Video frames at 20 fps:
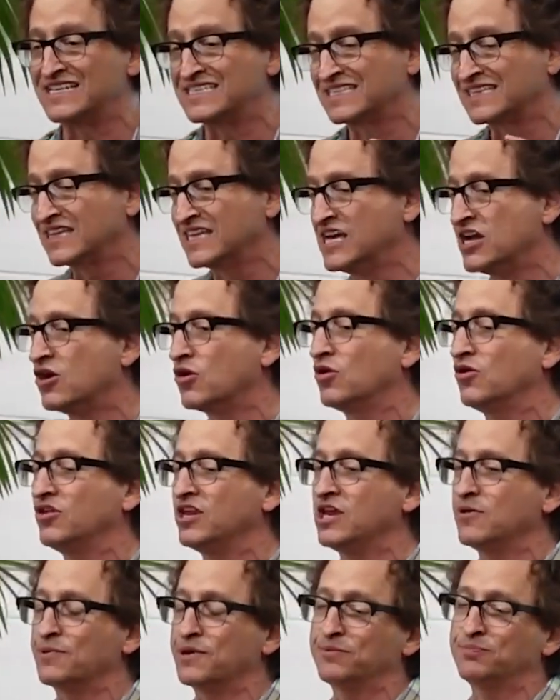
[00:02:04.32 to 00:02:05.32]
has
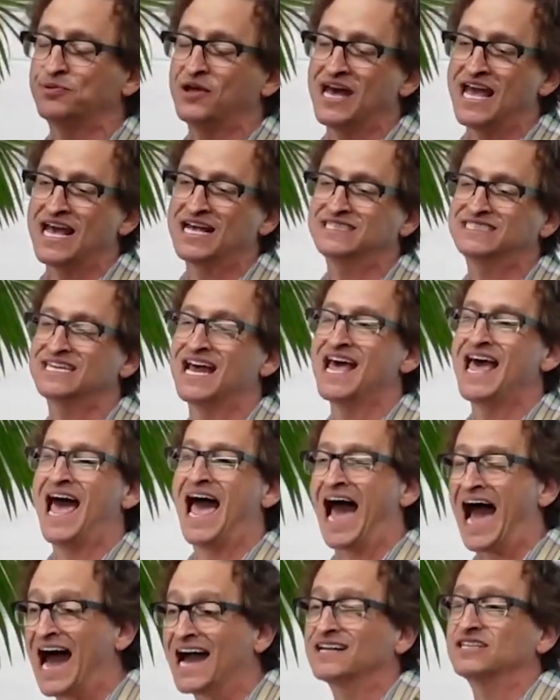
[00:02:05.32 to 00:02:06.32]
literally replaced
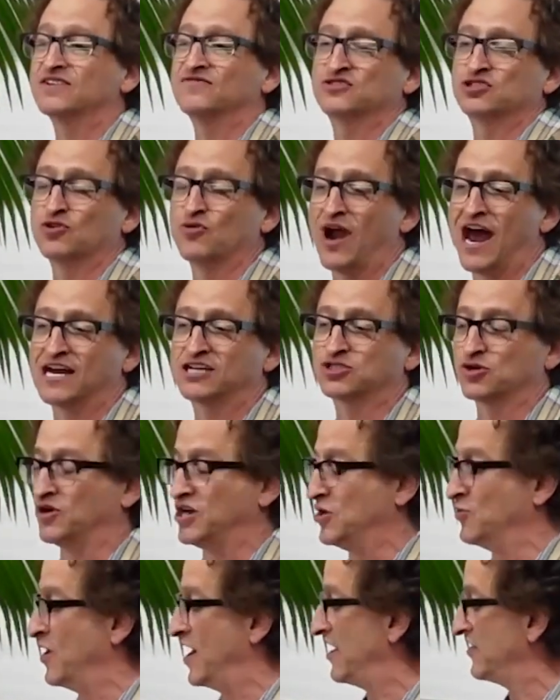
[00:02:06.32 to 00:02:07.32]
Active
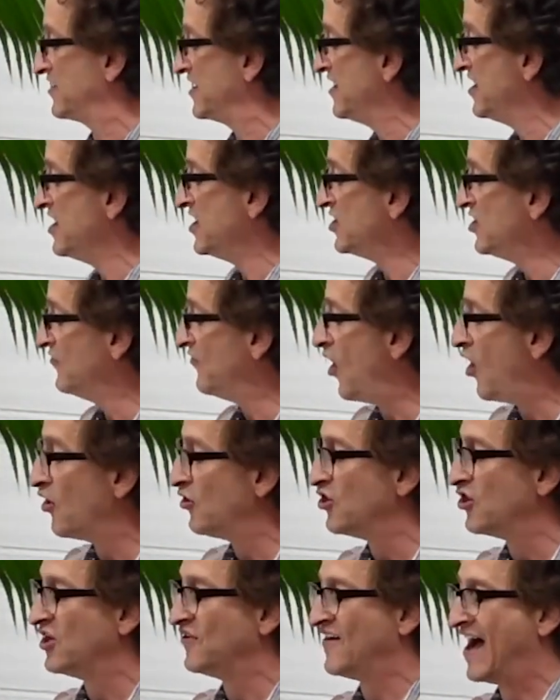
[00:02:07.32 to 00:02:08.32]
Directory with. You've all
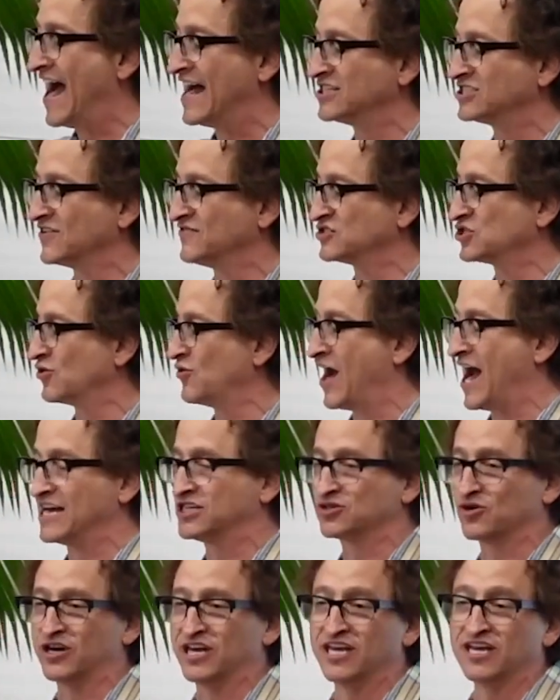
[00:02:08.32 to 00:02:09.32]
heard of Active
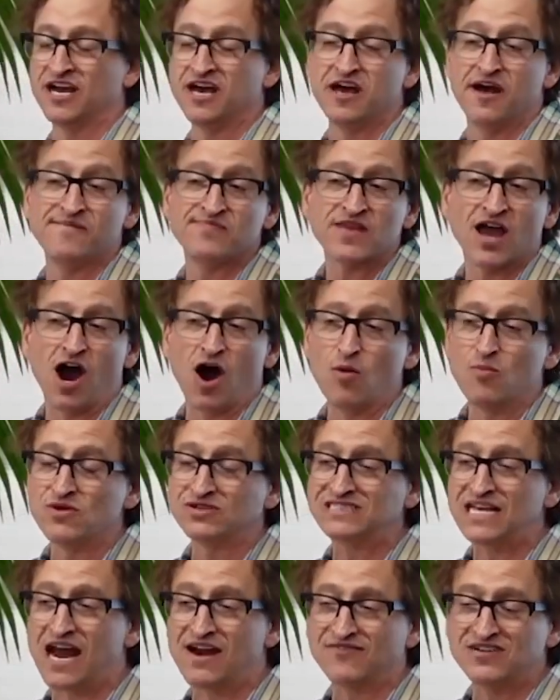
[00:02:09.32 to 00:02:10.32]
Directory.
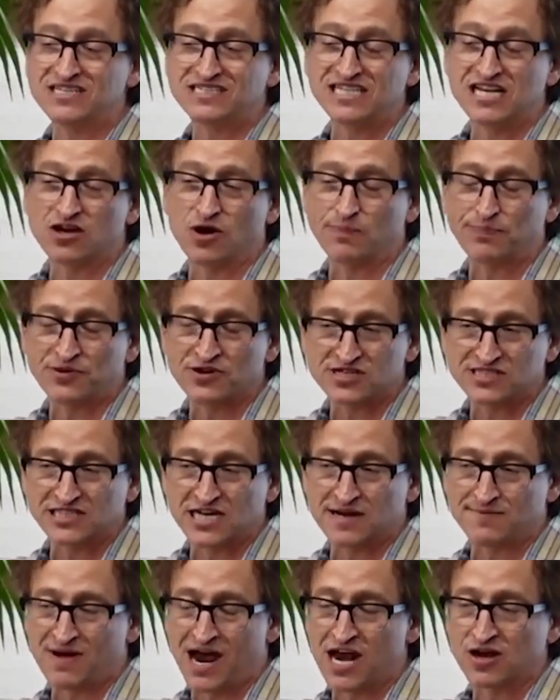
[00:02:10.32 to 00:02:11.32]
Almost every single
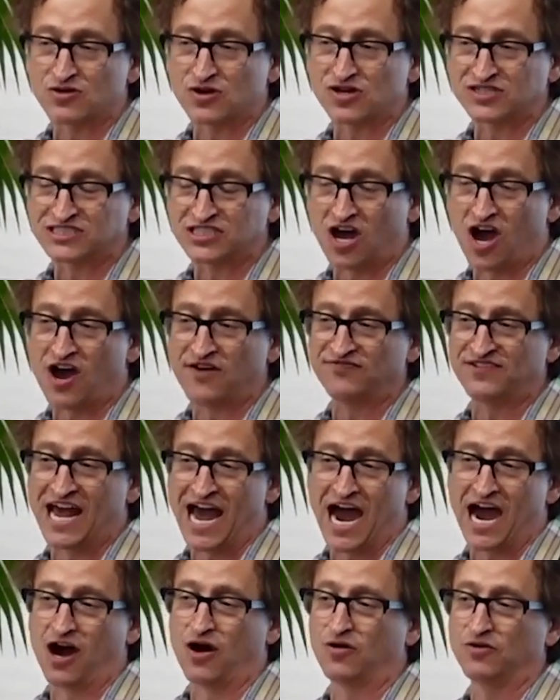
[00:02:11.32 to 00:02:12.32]
person in Microsoft
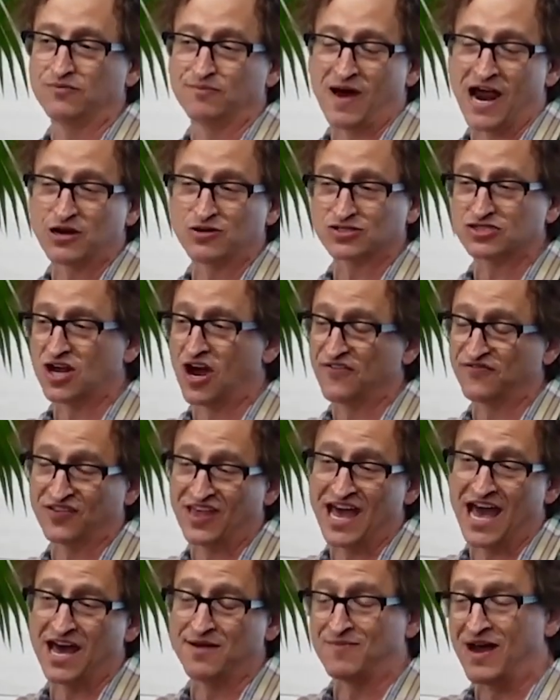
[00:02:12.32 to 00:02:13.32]
now, Microsoft
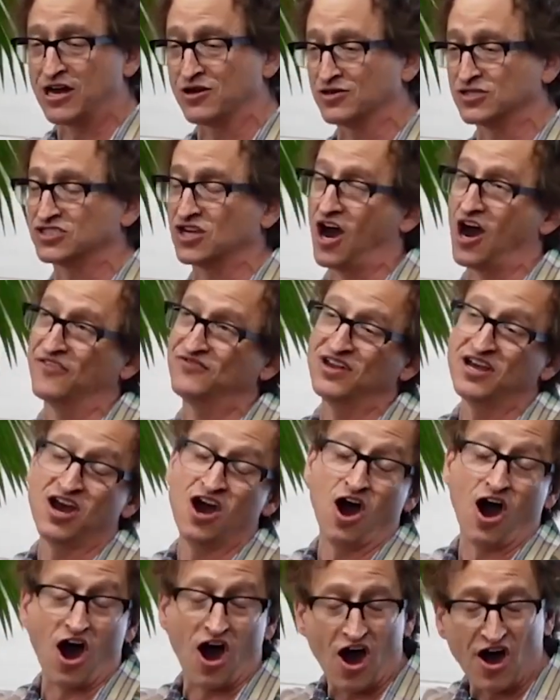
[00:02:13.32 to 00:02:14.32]
LAN, Microsoft
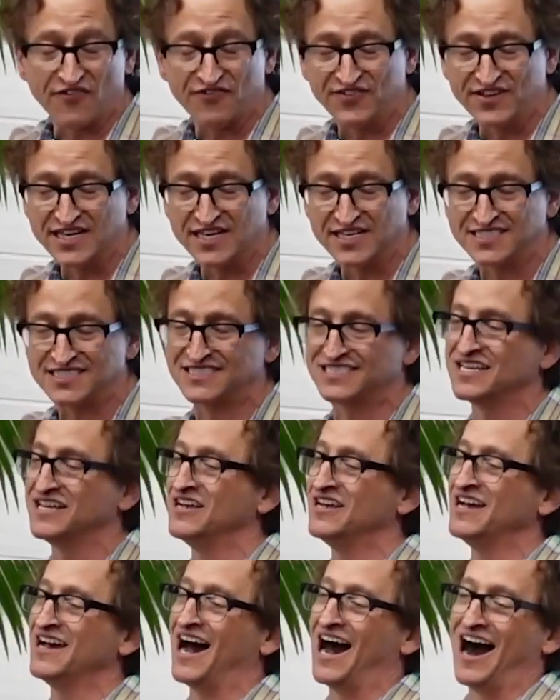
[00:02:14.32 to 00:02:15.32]
Office,
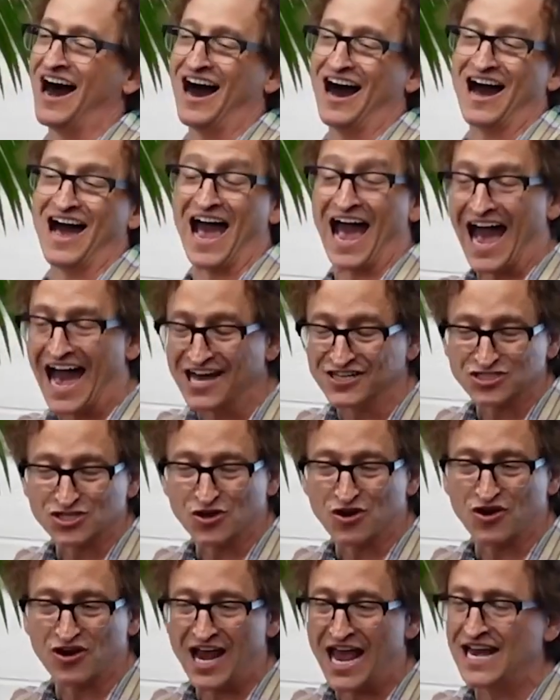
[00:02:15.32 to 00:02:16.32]

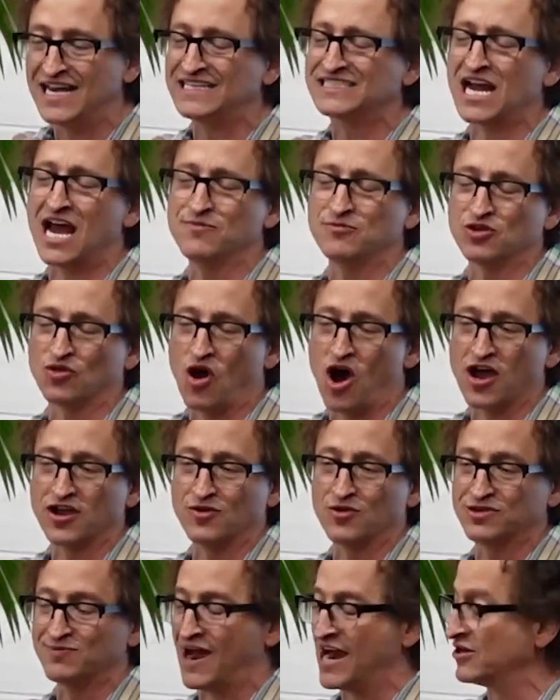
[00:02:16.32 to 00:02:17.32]
Azure, anytime you log
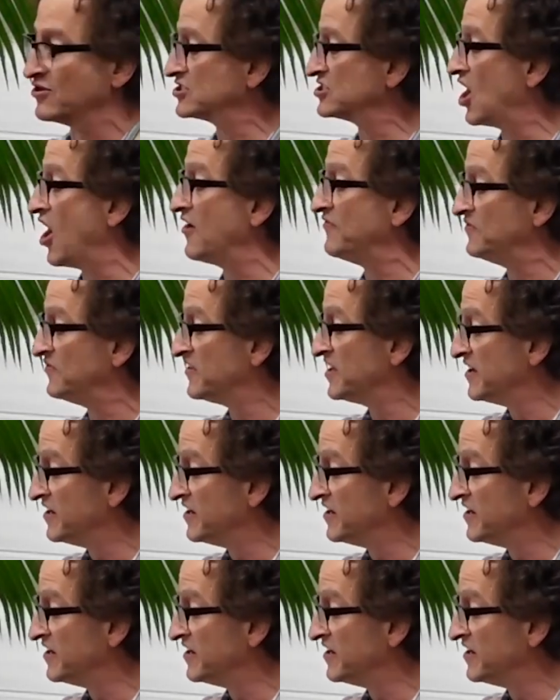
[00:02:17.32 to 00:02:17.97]
in with Microsoft,